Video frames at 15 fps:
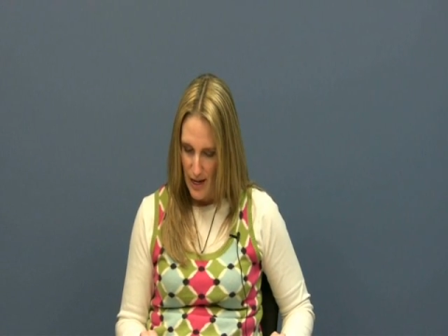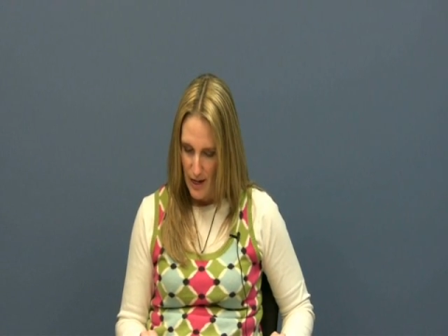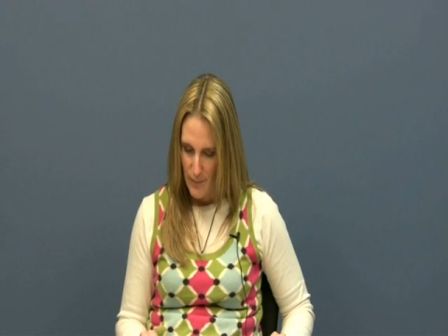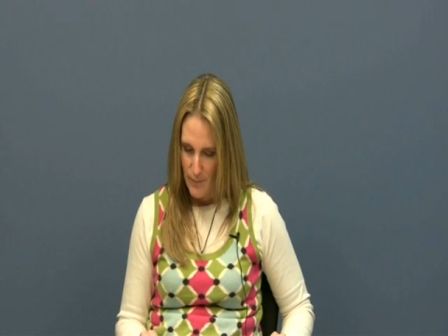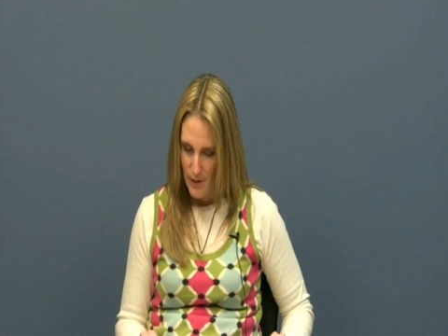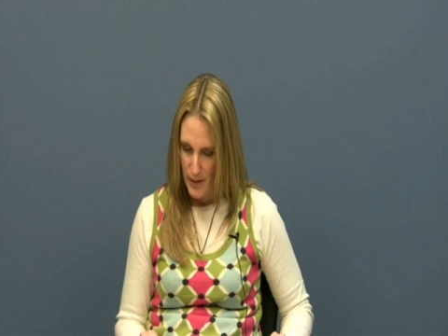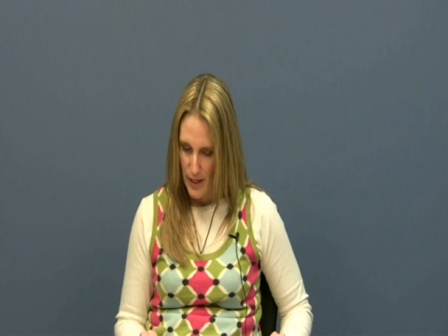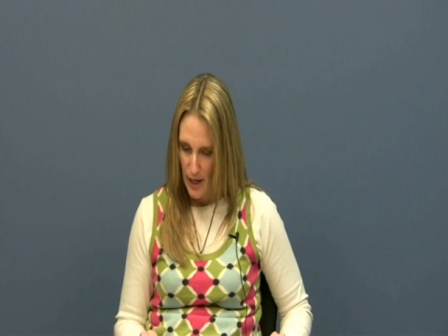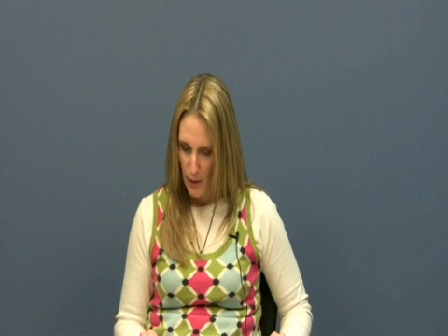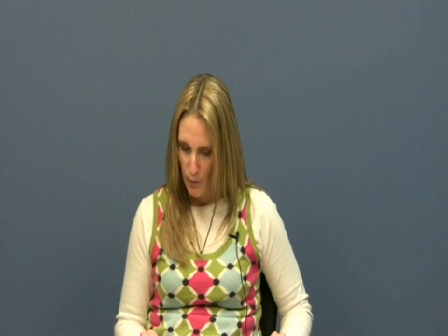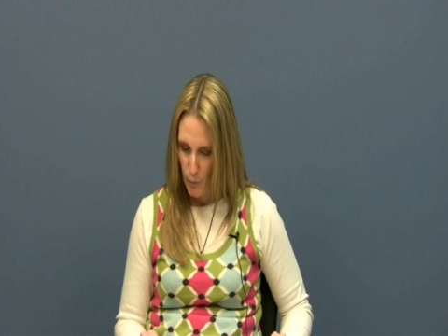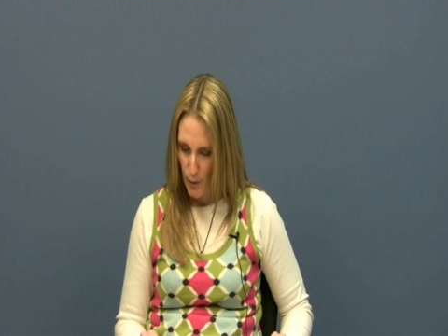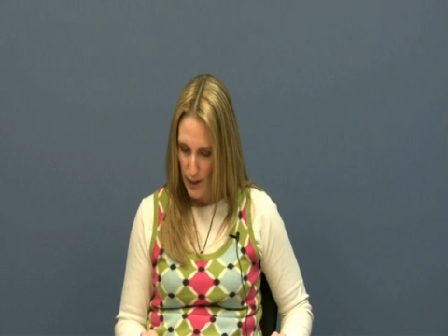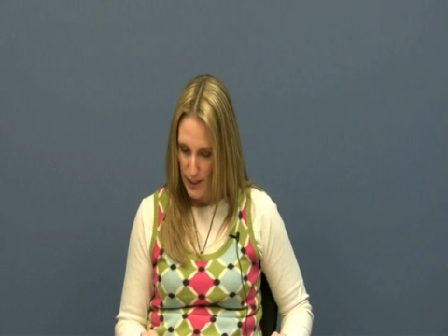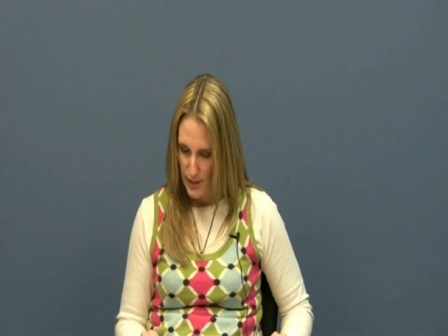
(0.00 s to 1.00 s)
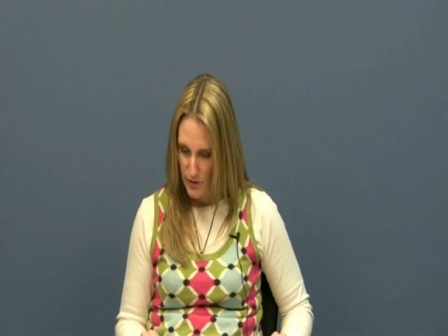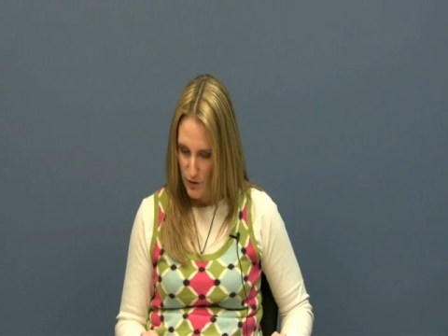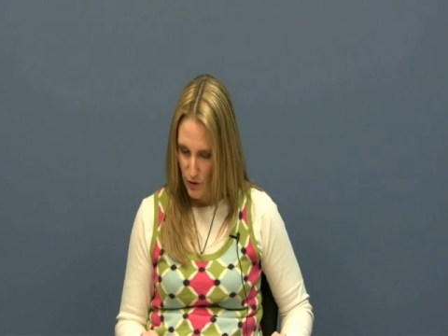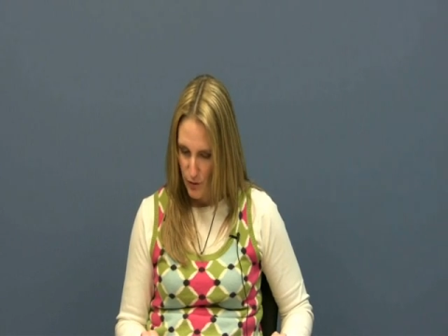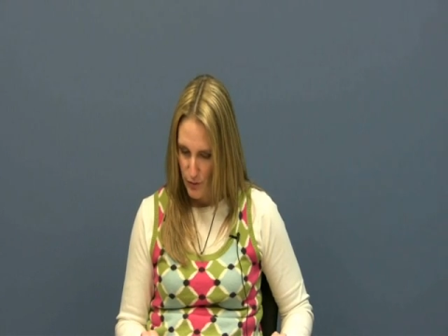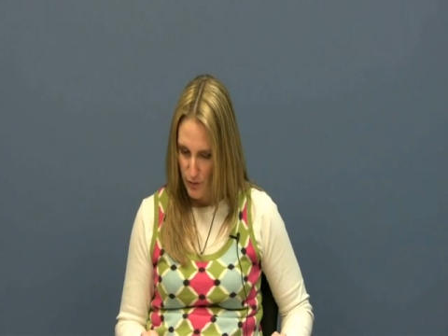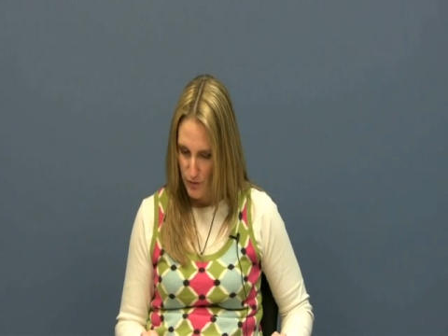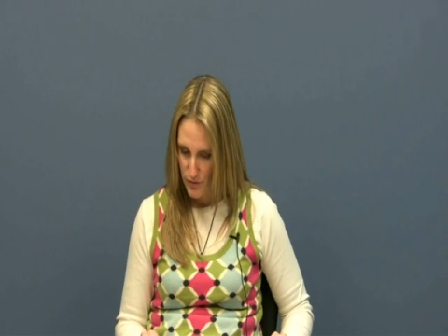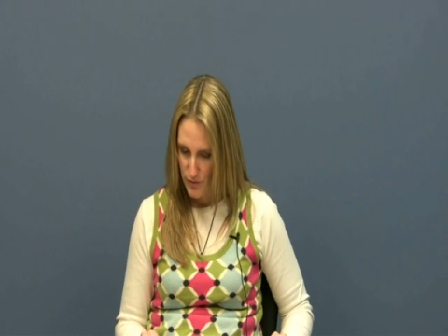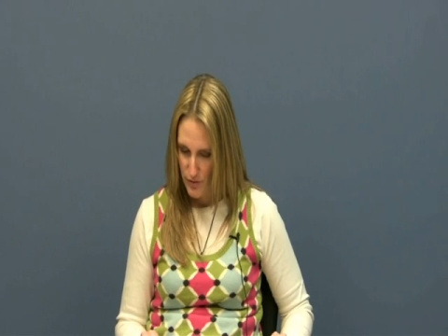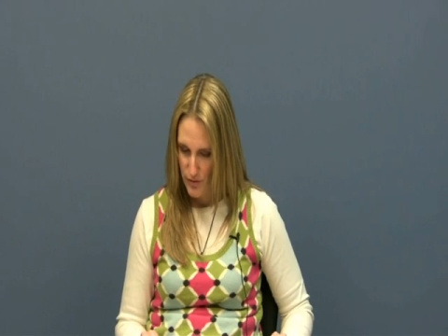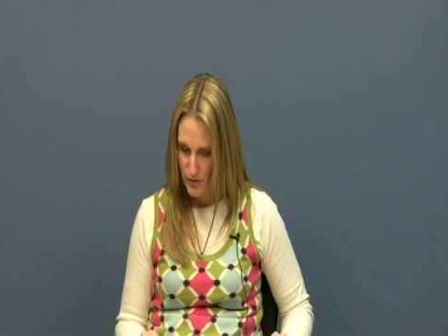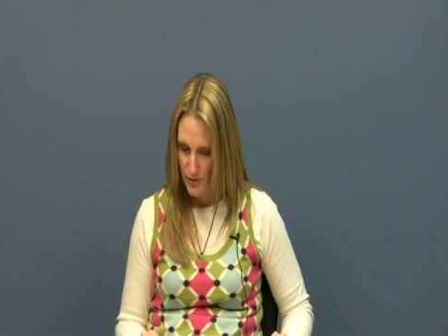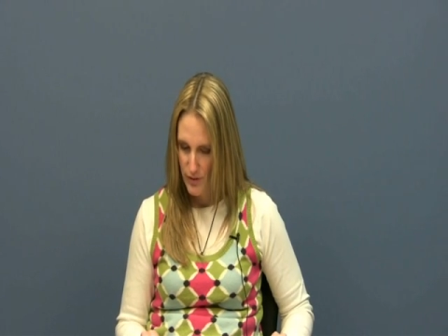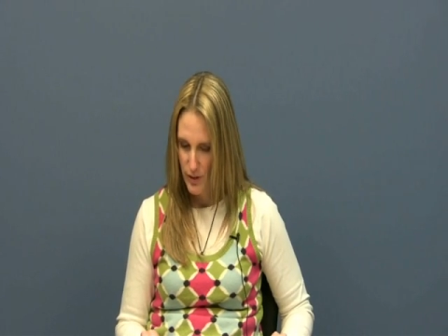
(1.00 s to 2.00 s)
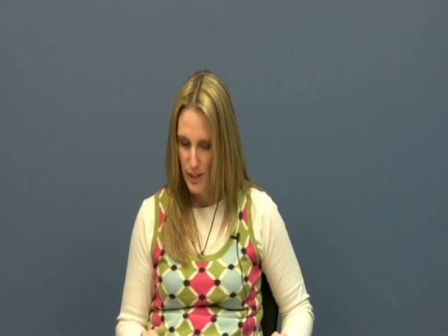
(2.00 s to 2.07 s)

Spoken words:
A wedding toast